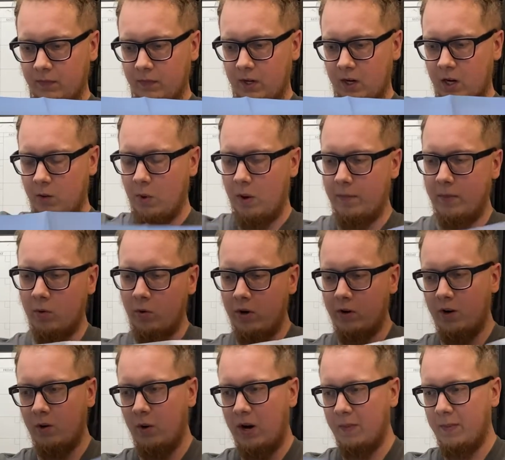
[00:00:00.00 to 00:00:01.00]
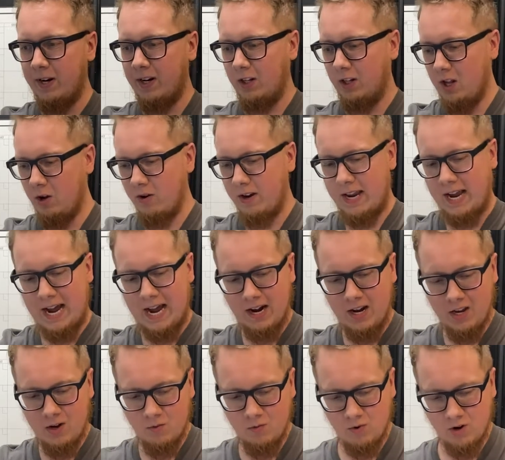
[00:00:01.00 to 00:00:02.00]
You might be wondering, wait a minute, Logan, how do
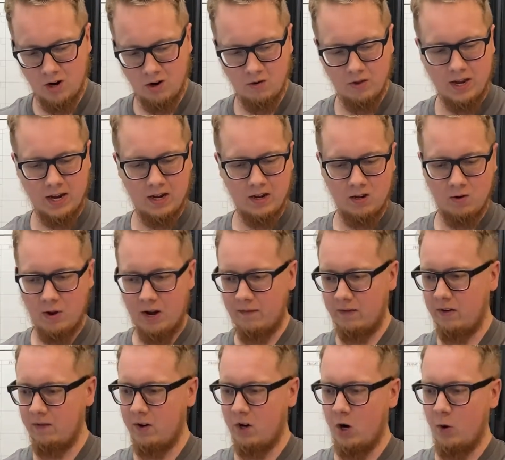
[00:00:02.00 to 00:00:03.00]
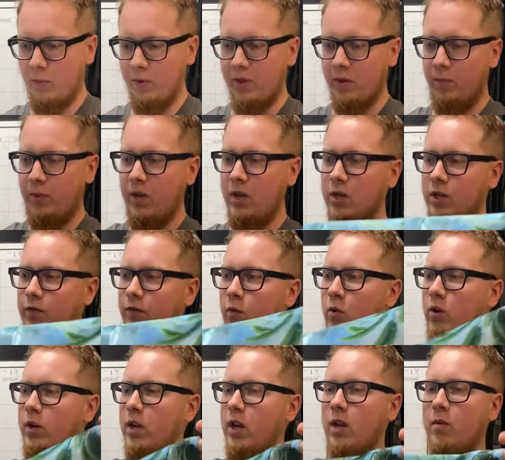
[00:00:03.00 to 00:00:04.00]
you know that? You haven't even opened the
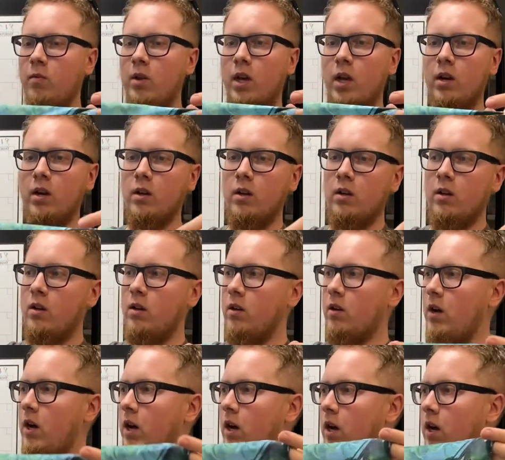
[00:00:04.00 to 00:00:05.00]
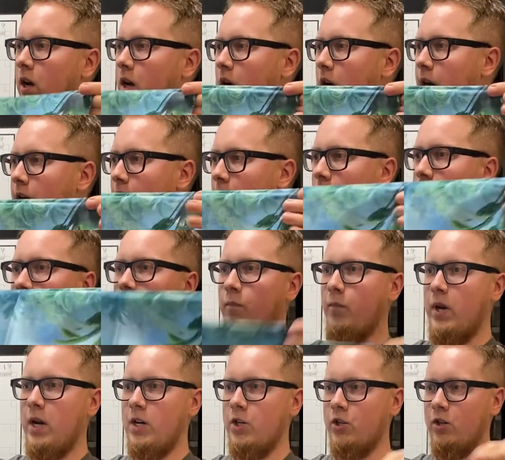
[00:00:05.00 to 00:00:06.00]
PS4 game yet. I got a little
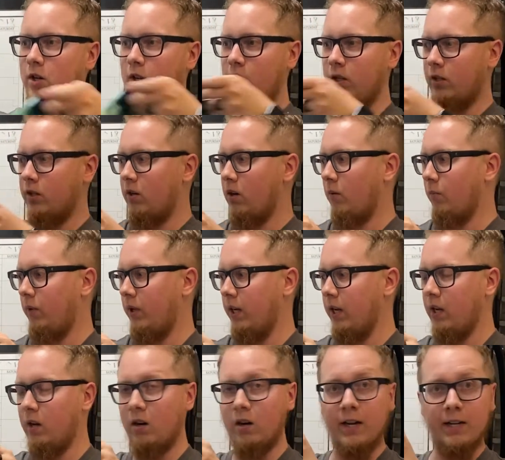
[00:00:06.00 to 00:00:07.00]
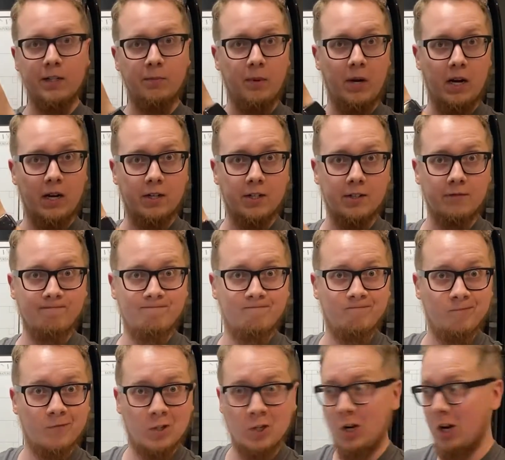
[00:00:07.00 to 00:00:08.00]
impatient and started playing it on Xbox.
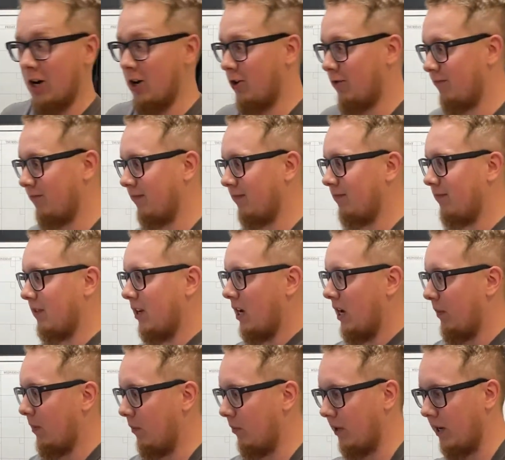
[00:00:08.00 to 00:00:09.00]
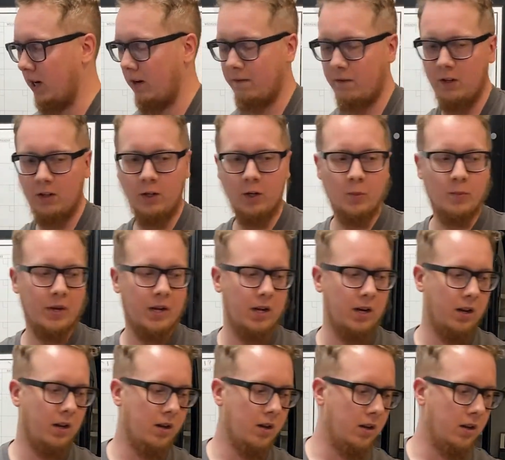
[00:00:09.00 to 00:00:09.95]
So I've been playing it for a little bit.